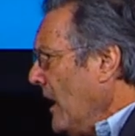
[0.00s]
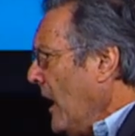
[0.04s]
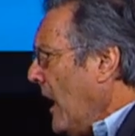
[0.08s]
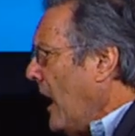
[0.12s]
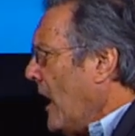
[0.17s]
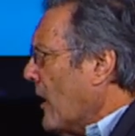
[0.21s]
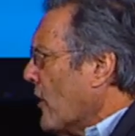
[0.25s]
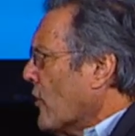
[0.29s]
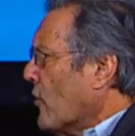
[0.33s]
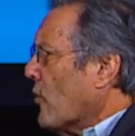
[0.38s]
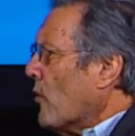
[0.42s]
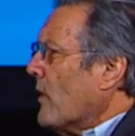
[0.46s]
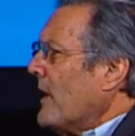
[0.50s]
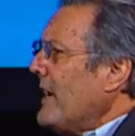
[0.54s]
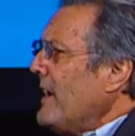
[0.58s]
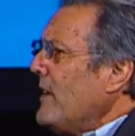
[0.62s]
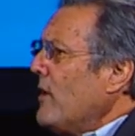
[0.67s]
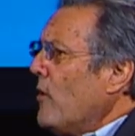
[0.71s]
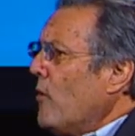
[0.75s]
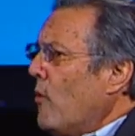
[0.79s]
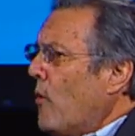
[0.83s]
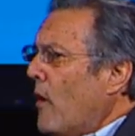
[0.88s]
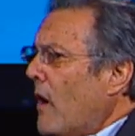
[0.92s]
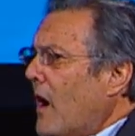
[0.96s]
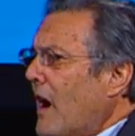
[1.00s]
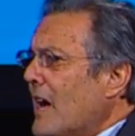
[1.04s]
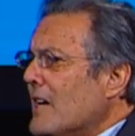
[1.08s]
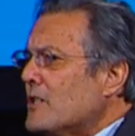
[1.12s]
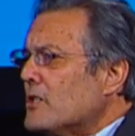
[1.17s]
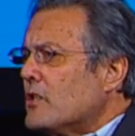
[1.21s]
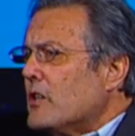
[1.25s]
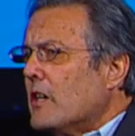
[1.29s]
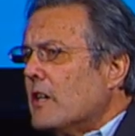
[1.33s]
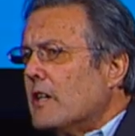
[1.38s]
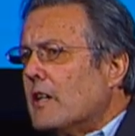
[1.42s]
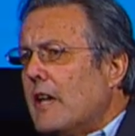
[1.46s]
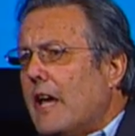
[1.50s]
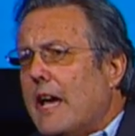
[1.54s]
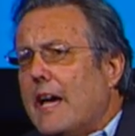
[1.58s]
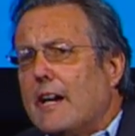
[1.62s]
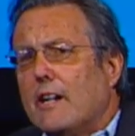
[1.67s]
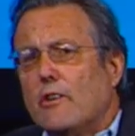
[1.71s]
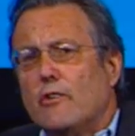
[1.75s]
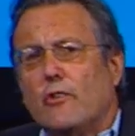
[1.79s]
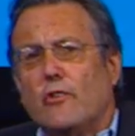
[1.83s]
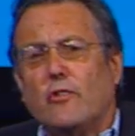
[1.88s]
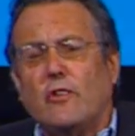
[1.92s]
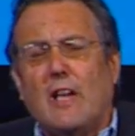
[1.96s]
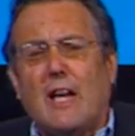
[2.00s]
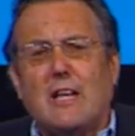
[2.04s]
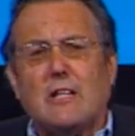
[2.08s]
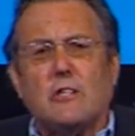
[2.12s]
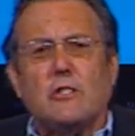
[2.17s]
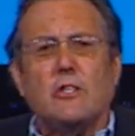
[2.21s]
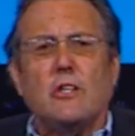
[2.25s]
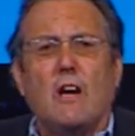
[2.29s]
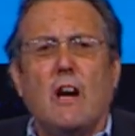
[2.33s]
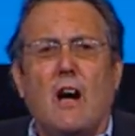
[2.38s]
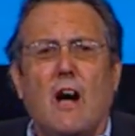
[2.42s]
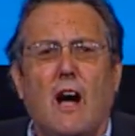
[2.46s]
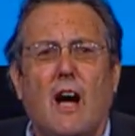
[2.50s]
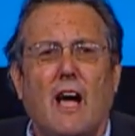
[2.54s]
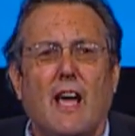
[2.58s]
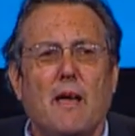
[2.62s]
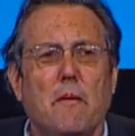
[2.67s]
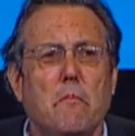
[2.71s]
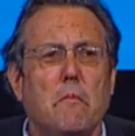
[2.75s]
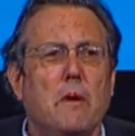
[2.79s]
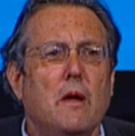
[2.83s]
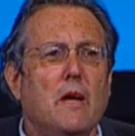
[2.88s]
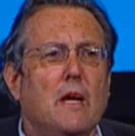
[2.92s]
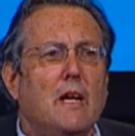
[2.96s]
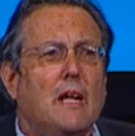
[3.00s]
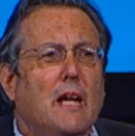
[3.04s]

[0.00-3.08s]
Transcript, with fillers: agree to watch it at a set time,